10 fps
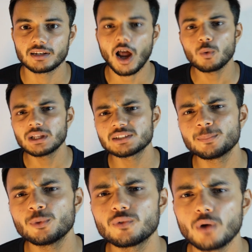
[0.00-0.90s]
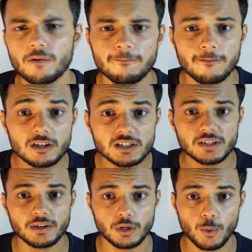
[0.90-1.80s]
Now let's move to our first
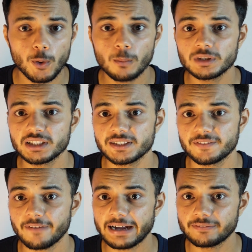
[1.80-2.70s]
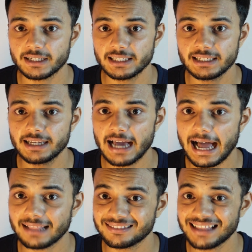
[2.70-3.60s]
low competition Fiverr gig,
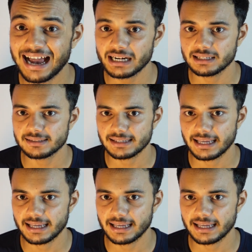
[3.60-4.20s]
and that is